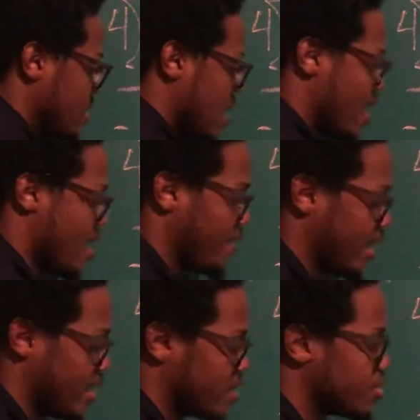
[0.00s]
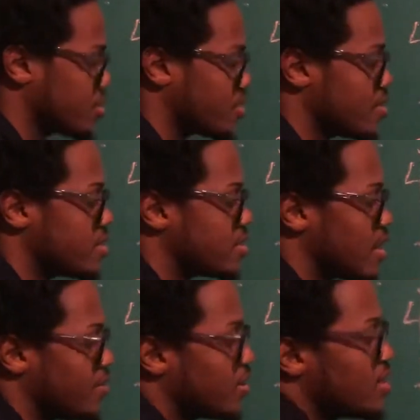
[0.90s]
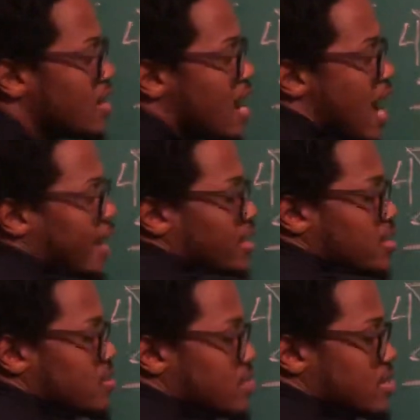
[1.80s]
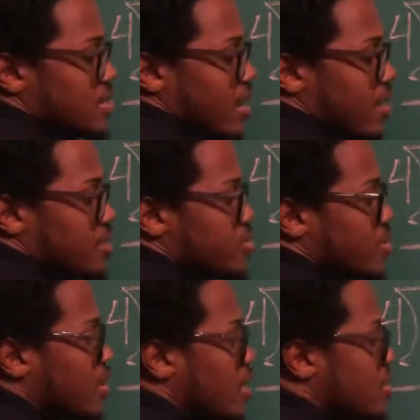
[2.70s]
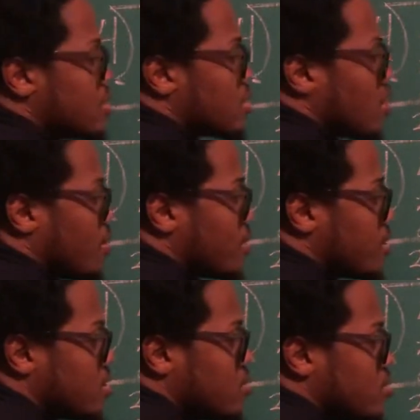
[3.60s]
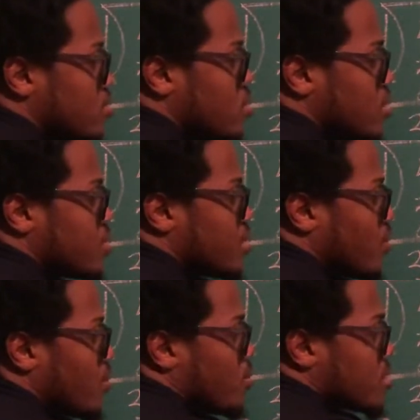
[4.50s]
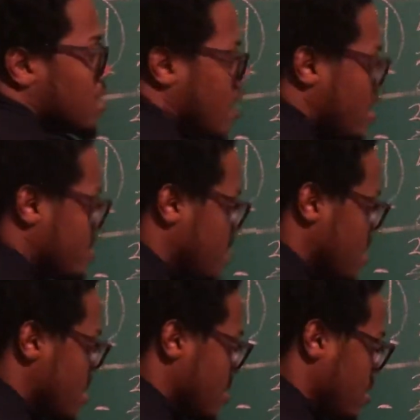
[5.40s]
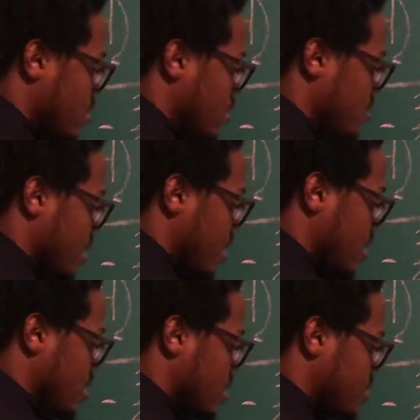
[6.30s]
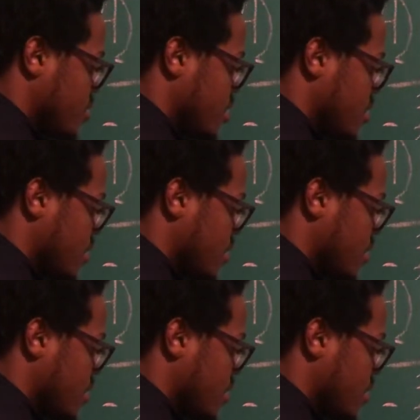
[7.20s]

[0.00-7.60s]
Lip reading: I have 837. I can use this 800 again. So I'm going to do 200 one more time. It'll give me 800.